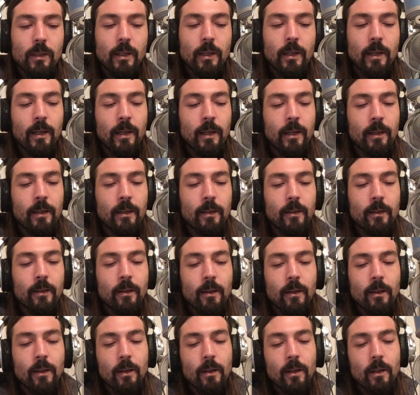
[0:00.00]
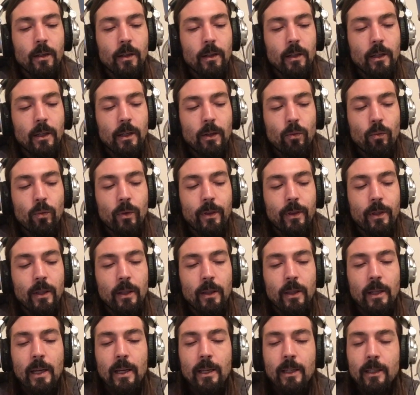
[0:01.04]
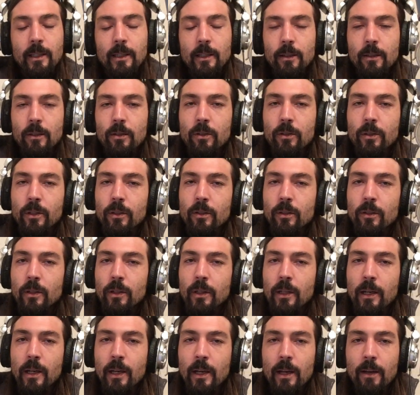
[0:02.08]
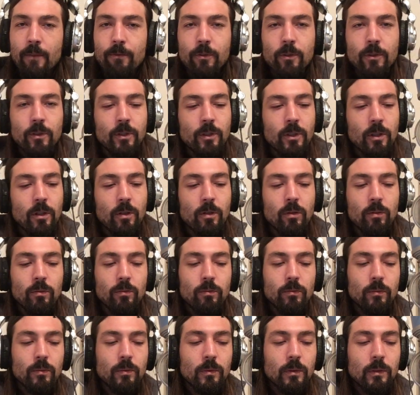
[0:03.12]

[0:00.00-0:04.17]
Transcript: And within that year and a half or so,